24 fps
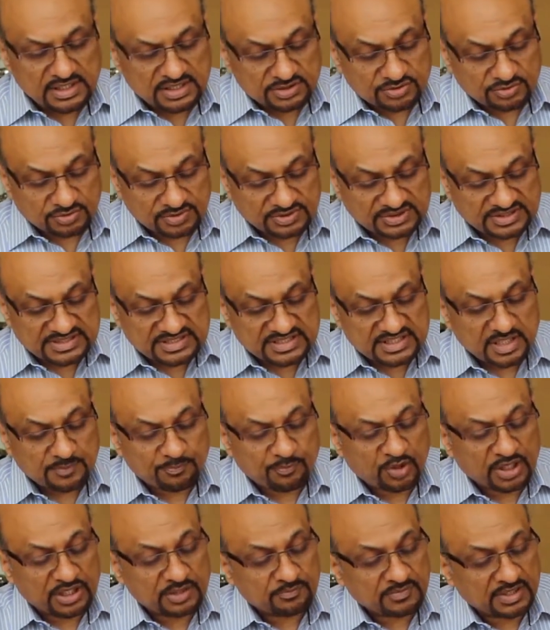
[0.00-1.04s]
So this is the
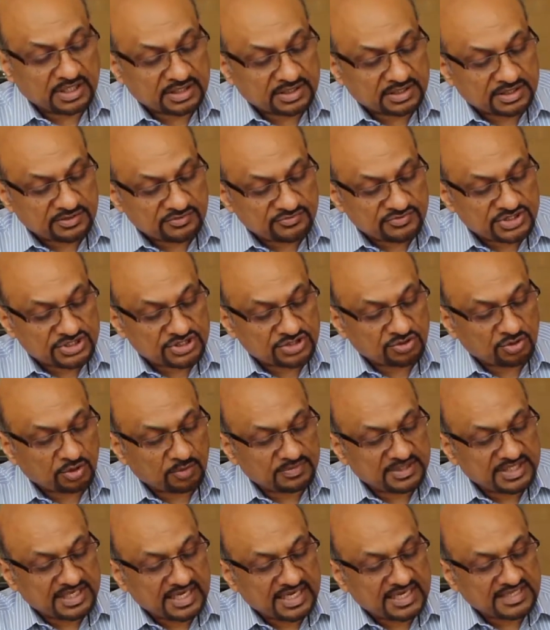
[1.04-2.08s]
point marker which
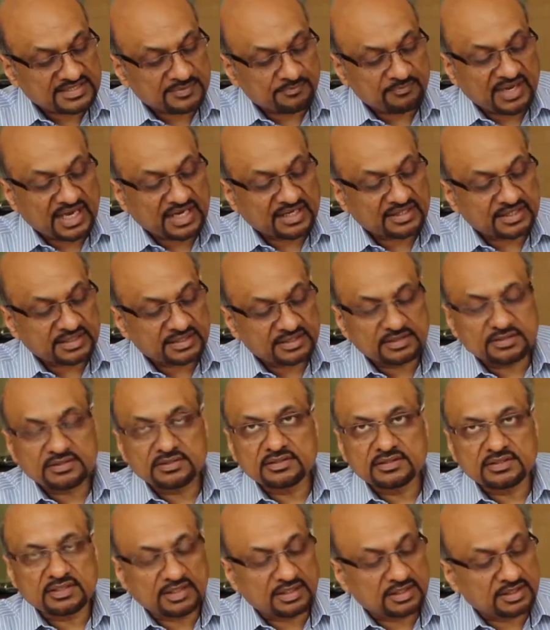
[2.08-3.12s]
normally has a magnet
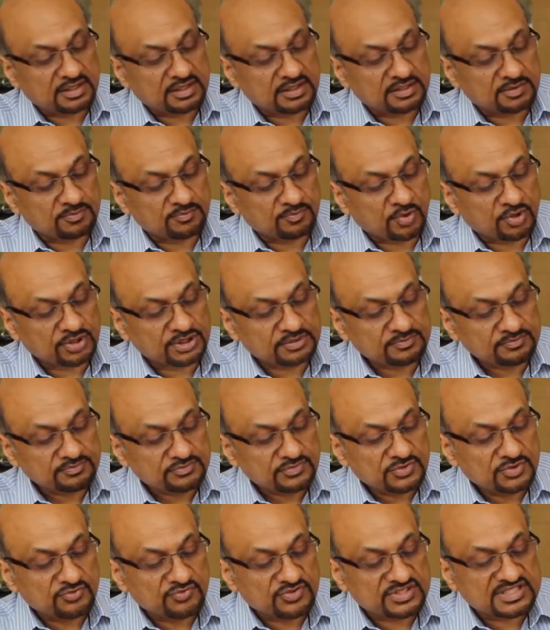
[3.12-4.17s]
at the bottom,
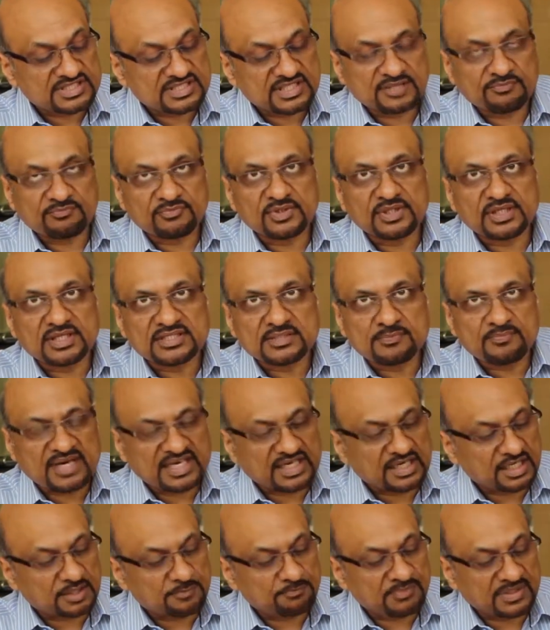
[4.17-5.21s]
which is a
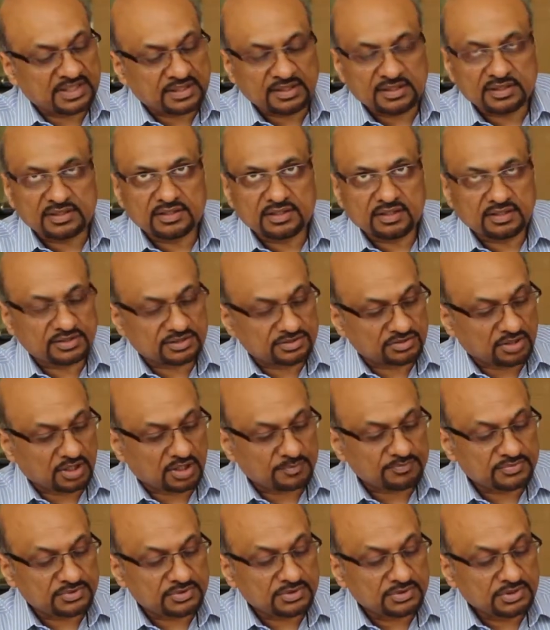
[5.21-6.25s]
metallic pin on the top,